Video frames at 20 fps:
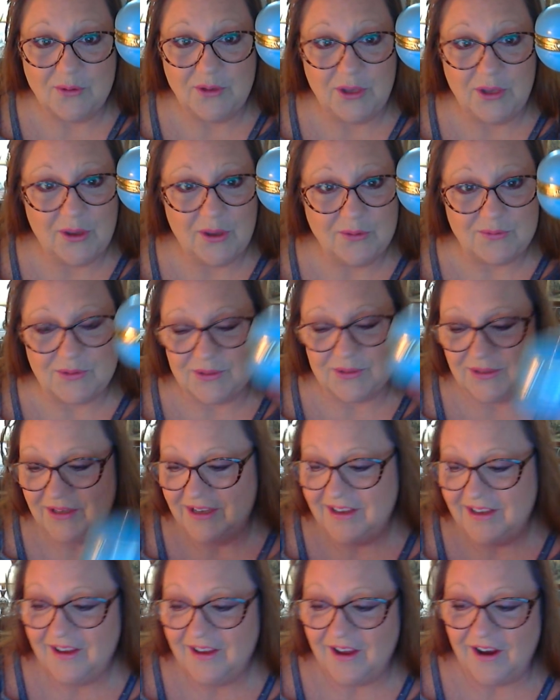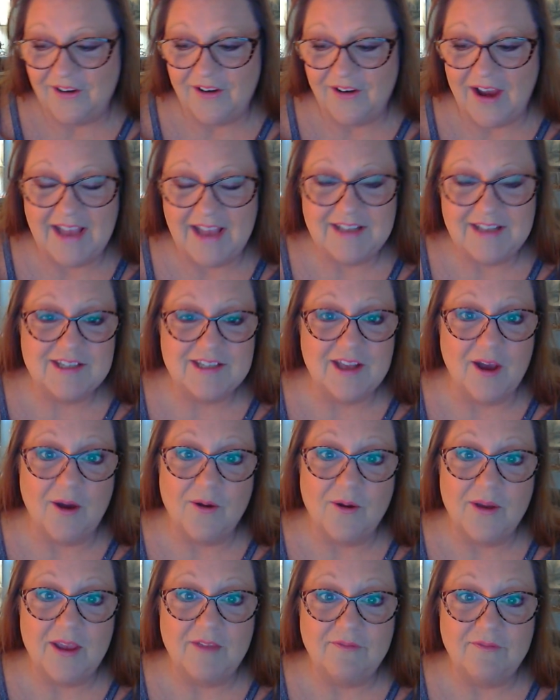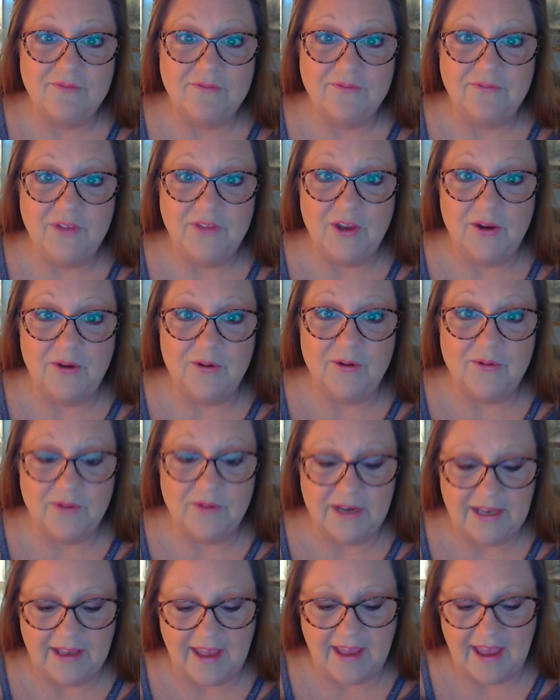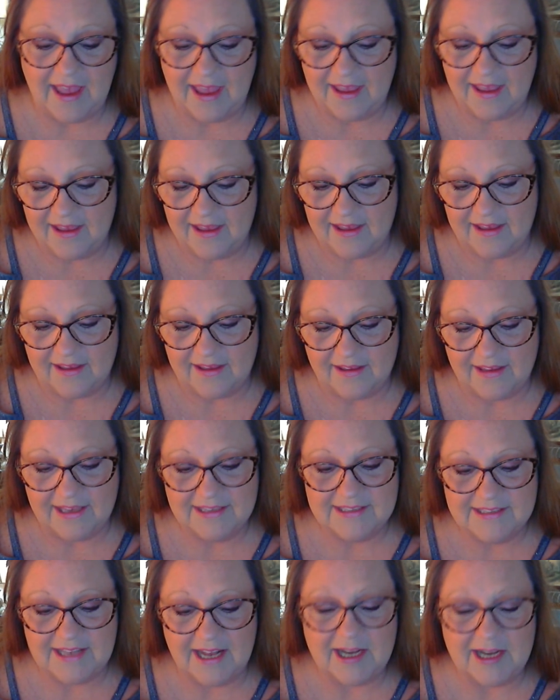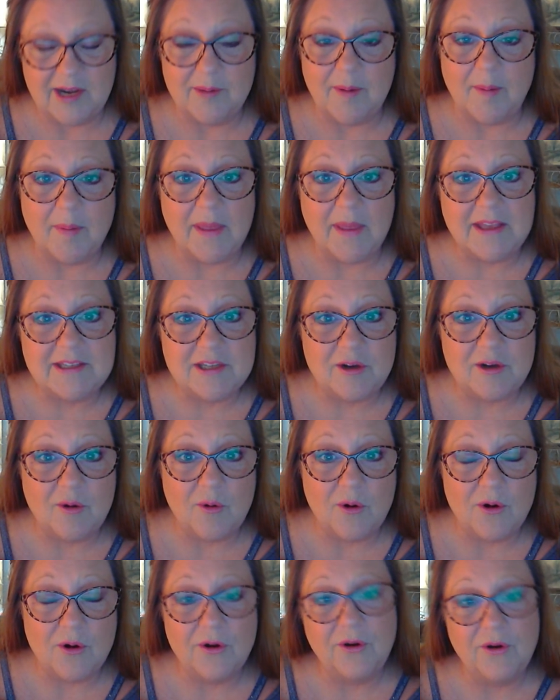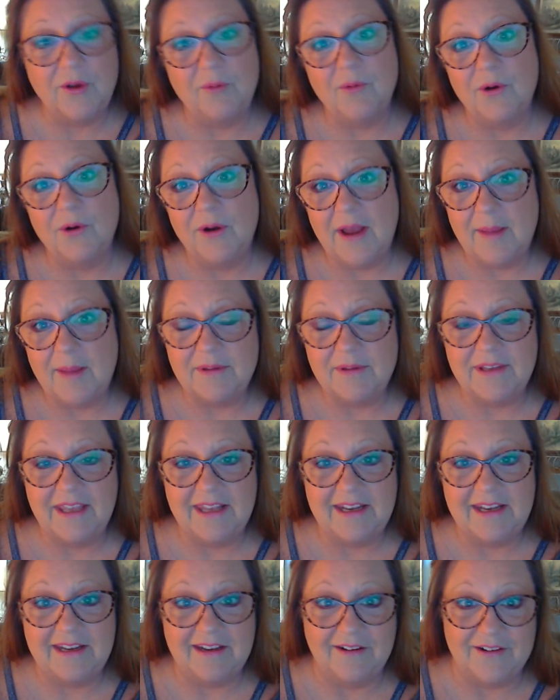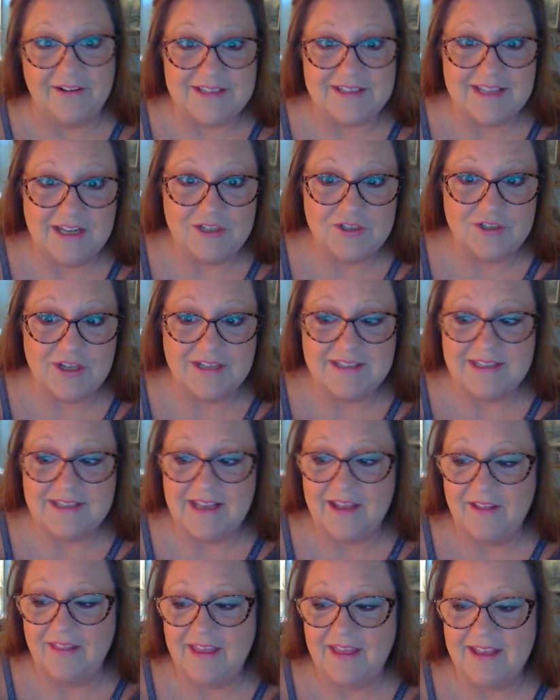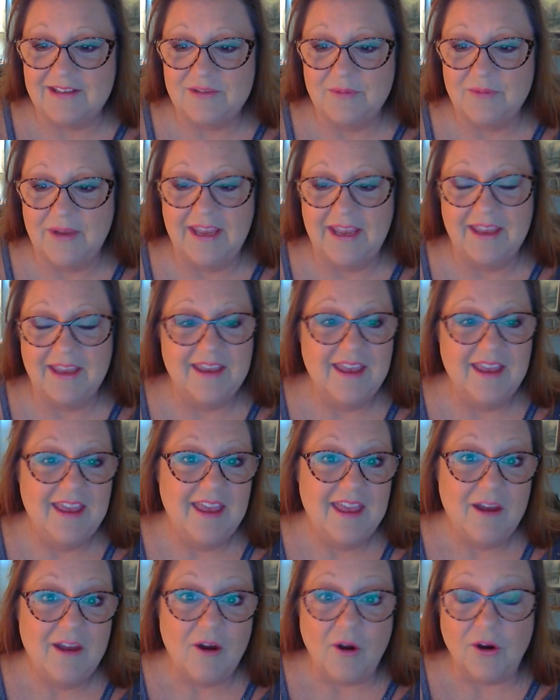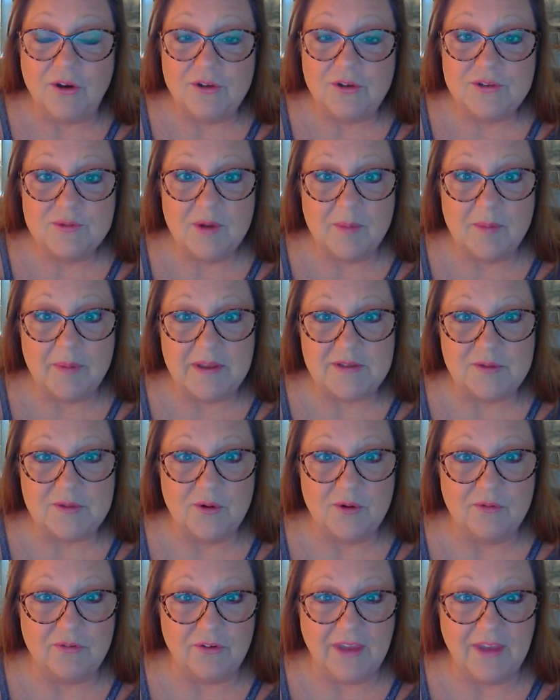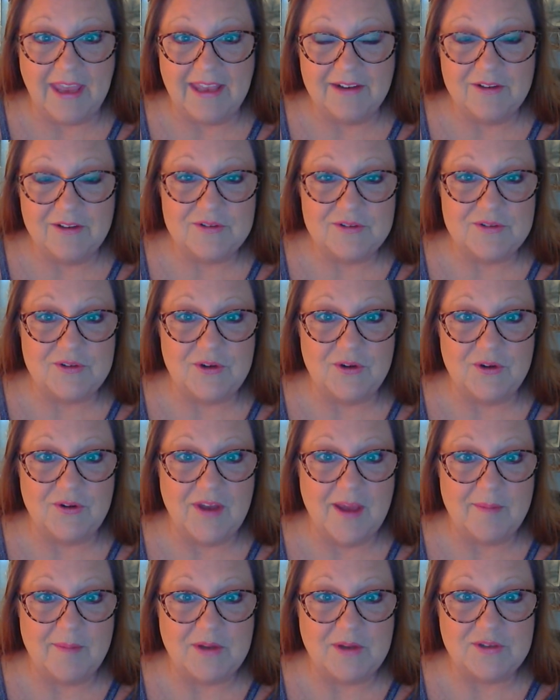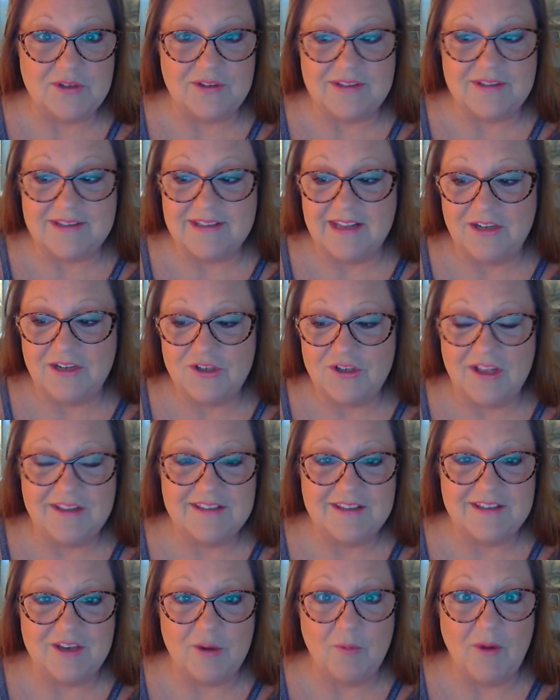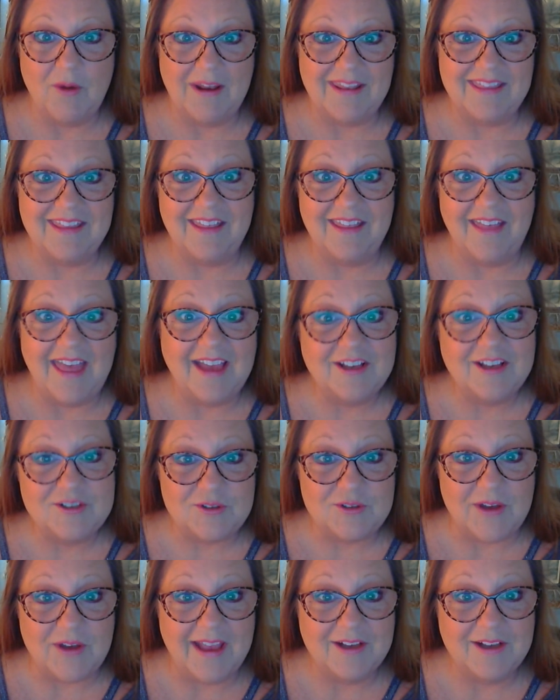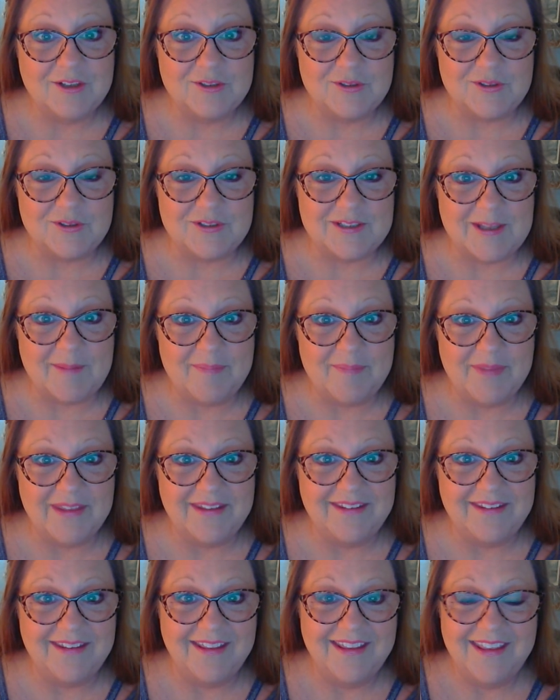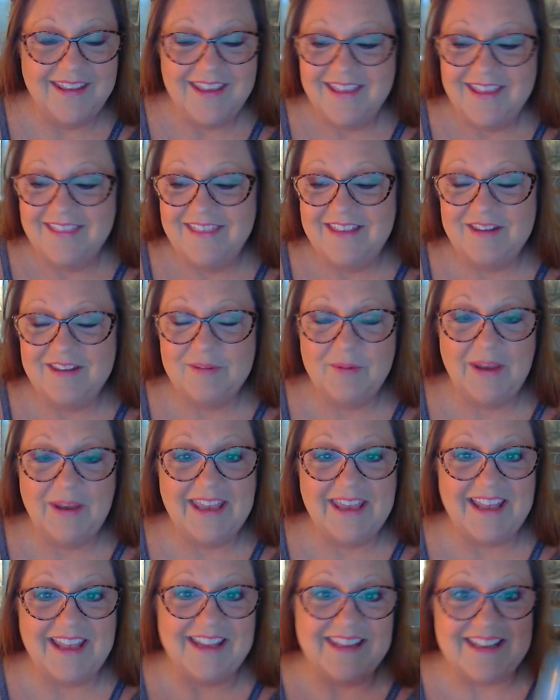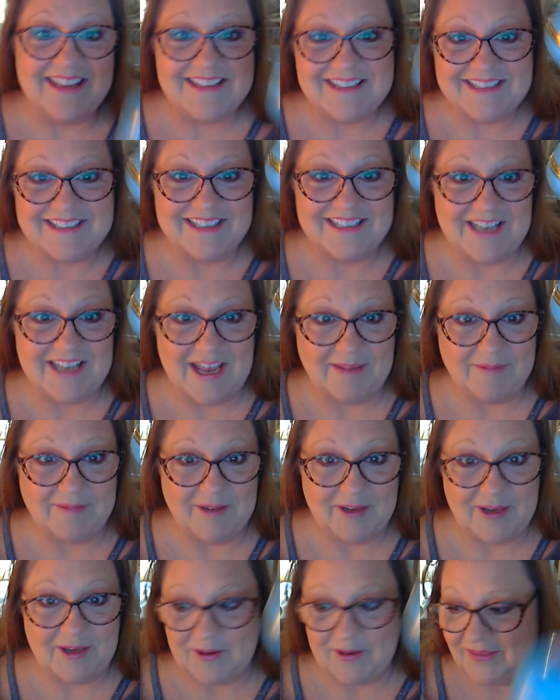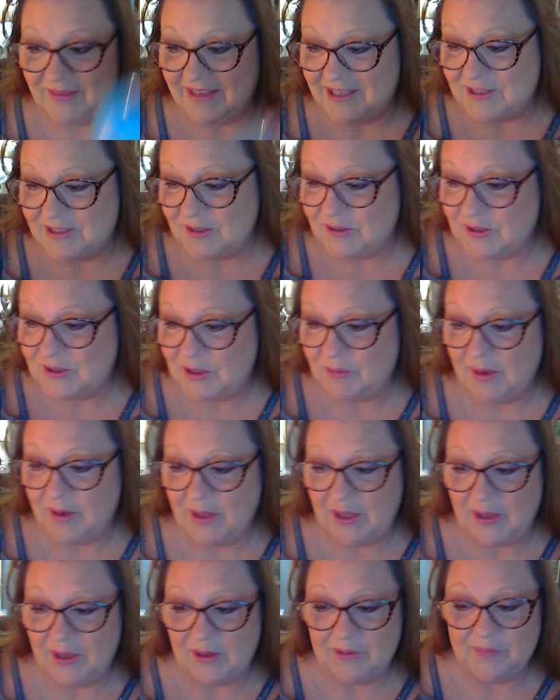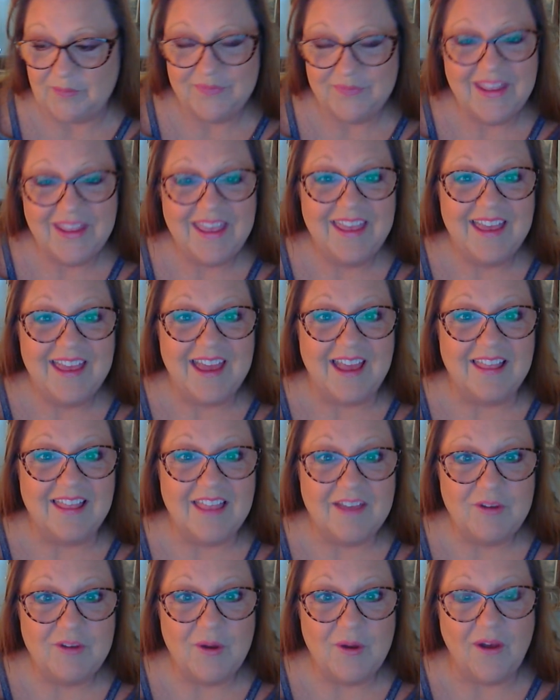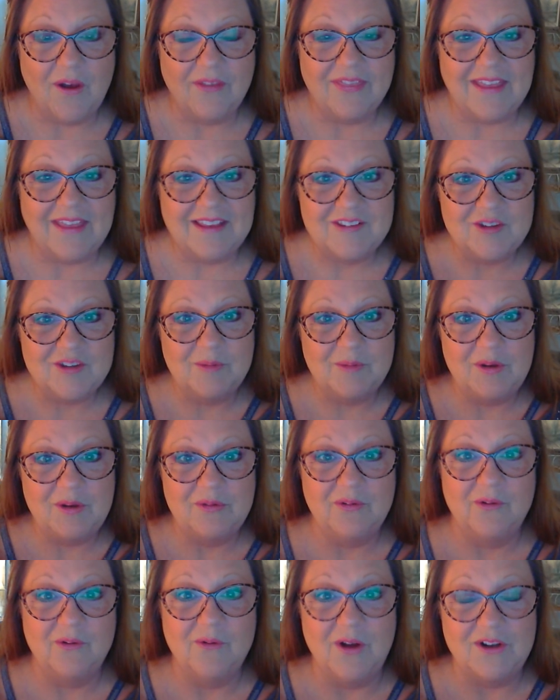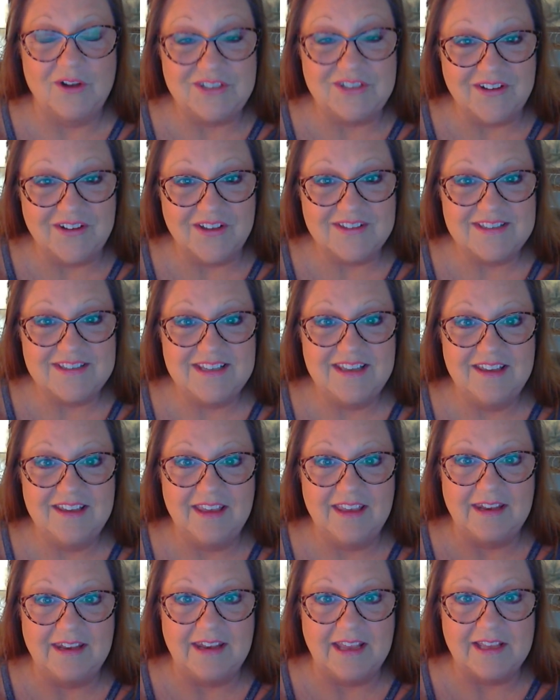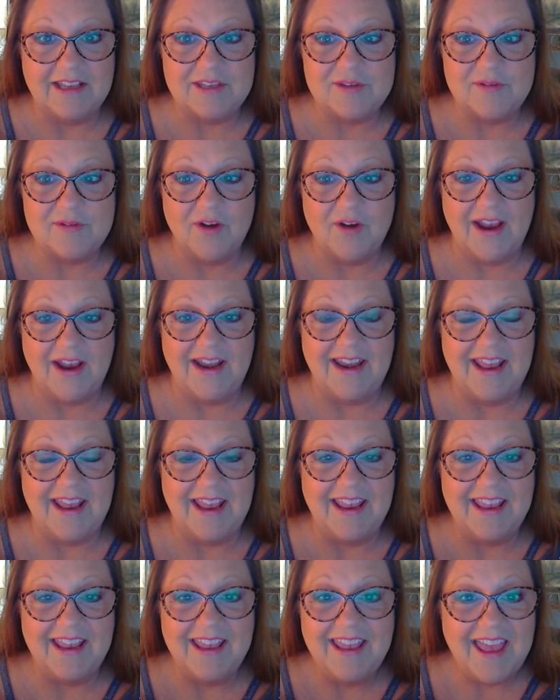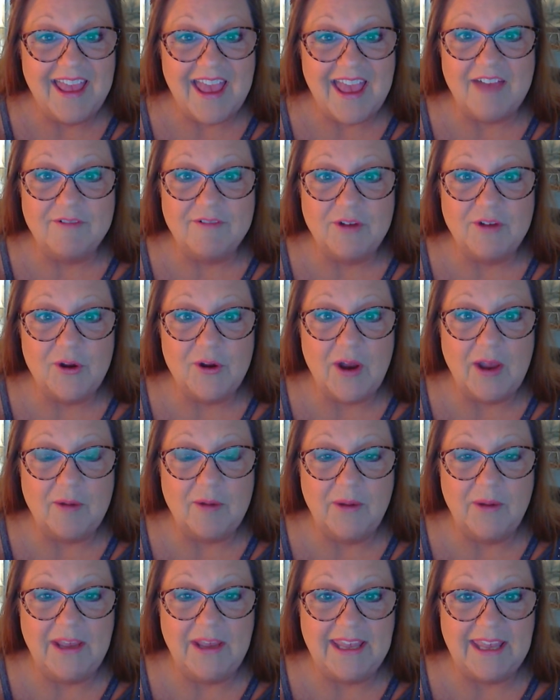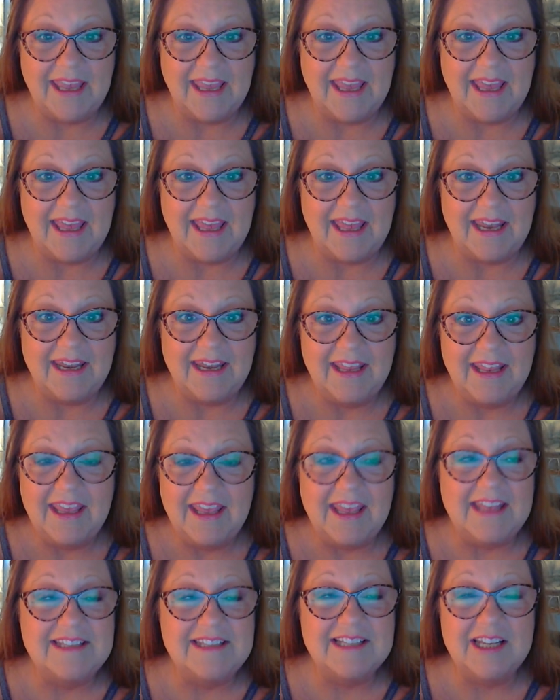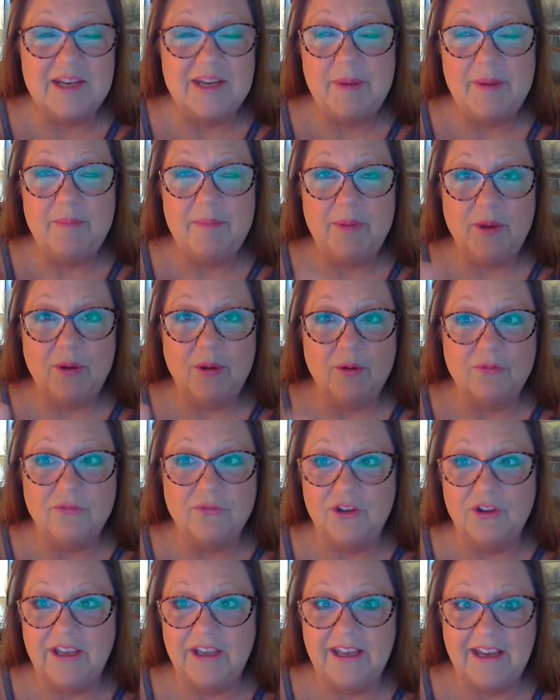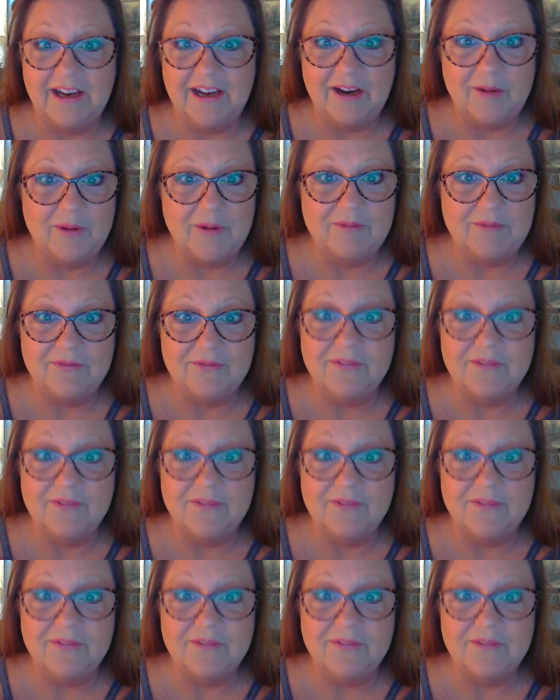cute. All right. So if you excited about placing an order, you weren't able to get in on a scent shot sale last week, or you just want to place an order for candles and you're not much on scent shots and you want a little extra something this weekend, this is the time to do it. These are super cute. I love you all. Thanks so much for watching. I'll see you again next Friday. Have a great weekend. It's going to be beautiful here.